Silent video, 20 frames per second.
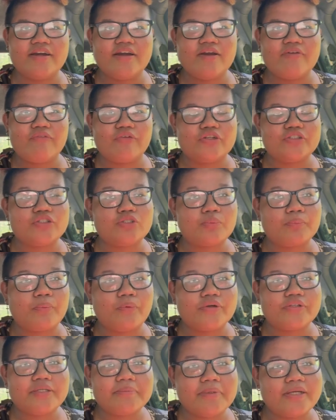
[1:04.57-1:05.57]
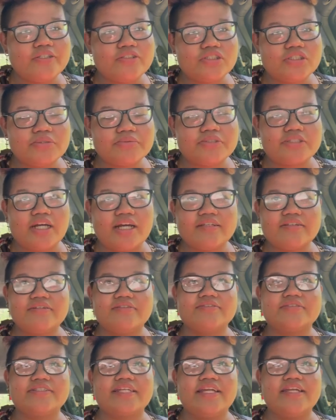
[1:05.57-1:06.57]
for supporting my YouTube
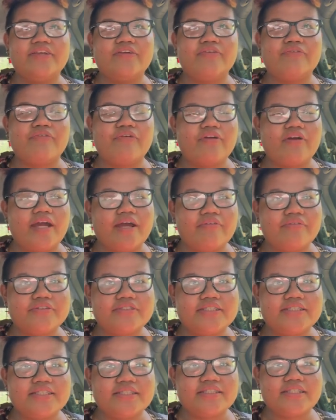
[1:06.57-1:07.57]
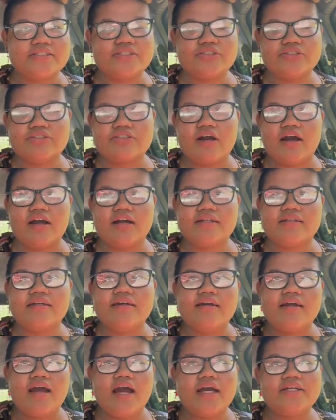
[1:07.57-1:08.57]
channel. Thank you for everything that you've done.
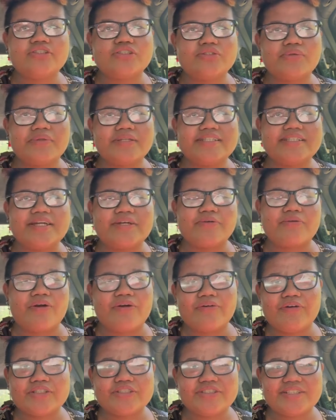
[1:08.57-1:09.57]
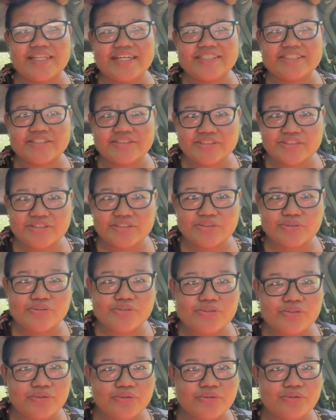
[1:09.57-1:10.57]
I just want to say congratulations to
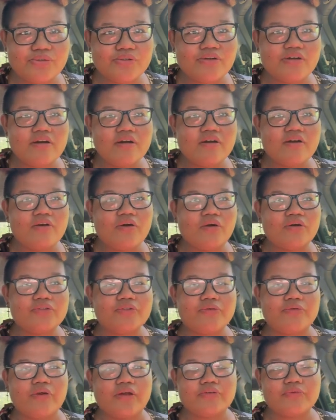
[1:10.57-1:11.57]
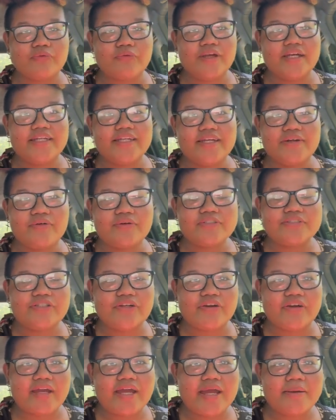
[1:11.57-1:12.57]
you on graduating on
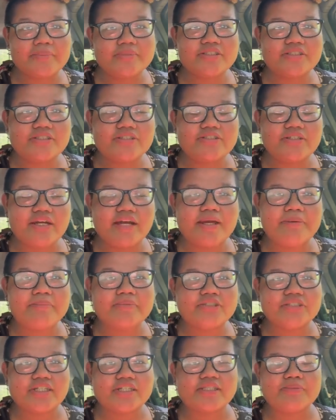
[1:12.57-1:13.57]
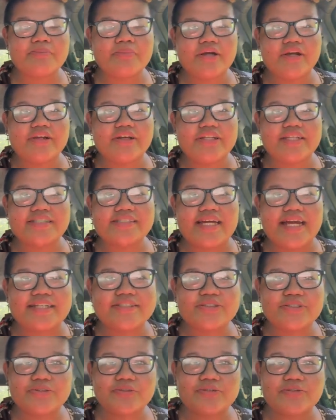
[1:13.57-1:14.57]
your MHS Marianas High
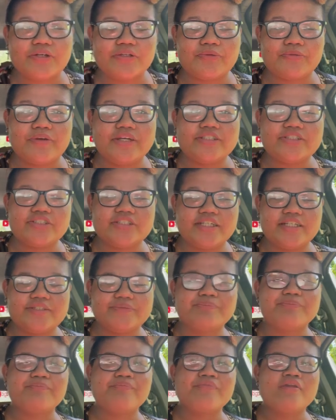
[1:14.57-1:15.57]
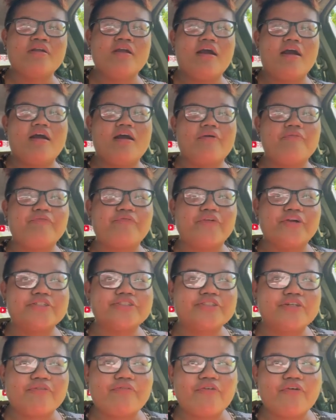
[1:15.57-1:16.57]
School graduation. Um,
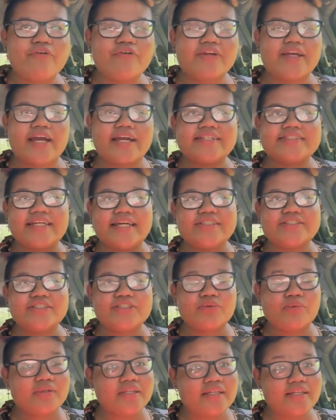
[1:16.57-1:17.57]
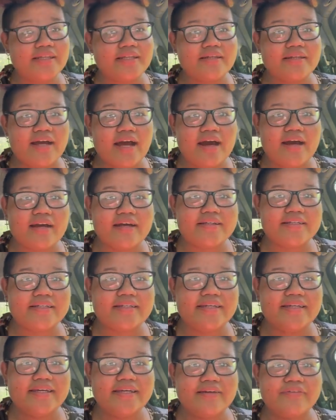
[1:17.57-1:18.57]
first of all, guys, I just want to uh,
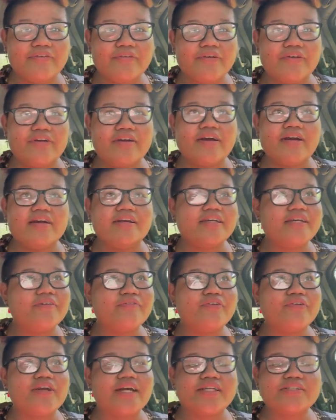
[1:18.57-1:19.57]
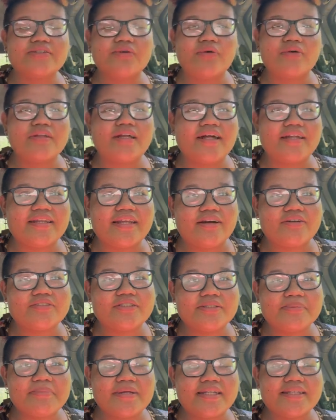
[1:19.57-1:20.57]
give her, give you guys all an
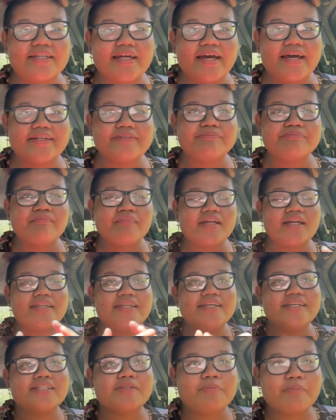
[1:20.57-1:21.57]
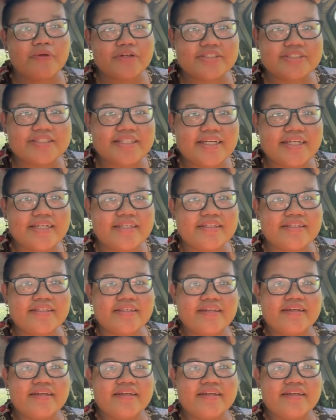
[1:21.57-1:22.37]
announcement that this person